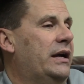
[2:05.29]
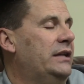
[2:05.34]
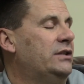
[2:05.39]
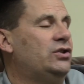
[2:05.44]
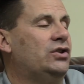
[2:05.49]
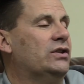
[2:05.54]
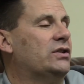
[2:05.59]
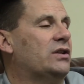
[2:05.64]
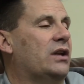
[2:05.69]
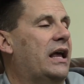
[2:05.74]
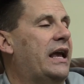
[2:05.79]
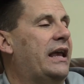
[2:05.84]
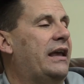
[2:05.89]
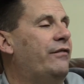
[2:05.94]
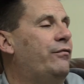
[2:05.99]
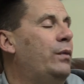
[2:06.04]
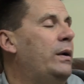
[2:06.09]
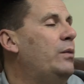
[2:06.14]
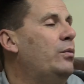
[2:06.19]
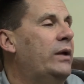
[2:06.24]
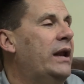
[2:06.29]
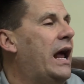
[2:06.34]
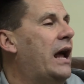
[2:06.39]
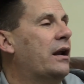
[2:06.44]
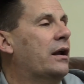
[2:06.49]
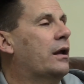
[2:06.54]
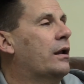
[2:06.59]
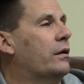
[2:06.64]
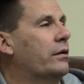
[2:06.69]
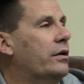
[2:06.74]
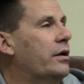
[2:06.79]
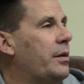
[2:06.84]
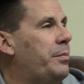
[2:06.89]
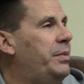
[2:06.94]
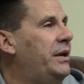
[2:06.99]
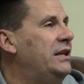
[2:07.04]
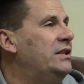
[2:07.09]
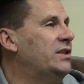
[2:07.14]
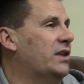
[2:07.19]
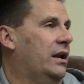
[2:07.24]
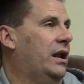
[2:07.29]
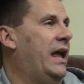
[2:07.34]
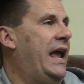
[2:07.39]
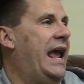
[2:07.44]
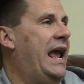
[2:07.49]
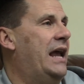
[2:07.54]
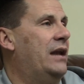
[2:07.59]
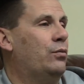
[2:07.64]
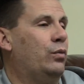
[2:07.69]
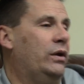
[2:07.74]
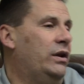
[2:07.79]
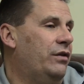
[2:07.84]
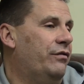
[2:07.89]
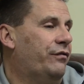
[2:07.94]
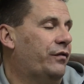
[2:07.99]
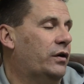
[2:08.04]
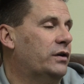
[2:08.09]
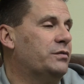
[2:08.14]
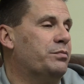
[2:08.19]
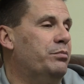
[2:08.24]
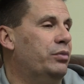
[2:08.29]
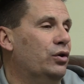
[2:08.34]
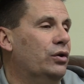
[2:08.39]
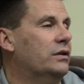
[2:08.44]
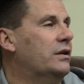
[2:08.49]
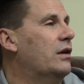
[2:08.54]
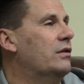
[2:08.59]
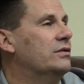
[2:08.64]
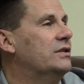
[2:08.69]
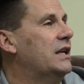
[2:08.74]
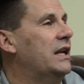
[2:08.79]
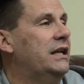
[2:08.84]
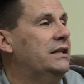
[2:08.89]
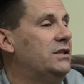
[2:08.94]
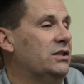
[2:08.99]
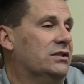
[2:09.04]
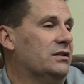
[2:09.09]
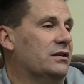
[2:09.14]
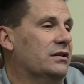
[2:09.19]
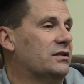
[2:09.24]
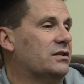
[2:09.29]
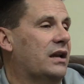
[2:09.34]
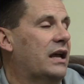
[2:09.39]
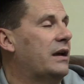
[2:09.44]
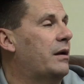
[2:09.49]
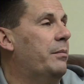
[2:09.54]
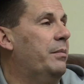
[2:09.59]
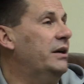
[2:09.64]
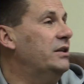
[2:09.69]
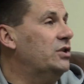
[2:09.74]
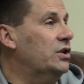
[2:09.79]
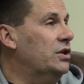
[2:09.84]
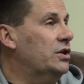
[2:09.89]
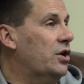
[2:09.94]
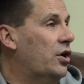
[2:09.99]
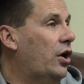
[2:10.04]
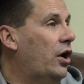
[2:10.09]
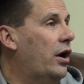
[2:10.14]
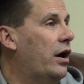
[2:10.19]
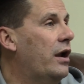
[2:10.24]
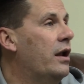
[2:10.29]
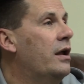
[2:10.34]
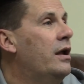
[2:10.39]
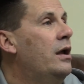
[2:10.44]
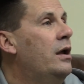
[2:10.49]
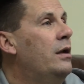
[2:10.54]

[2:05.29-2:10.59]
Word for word: it's just like if we went out and cleared a piece of land, when you first bulldoze it, it just looks like a bunch of dirt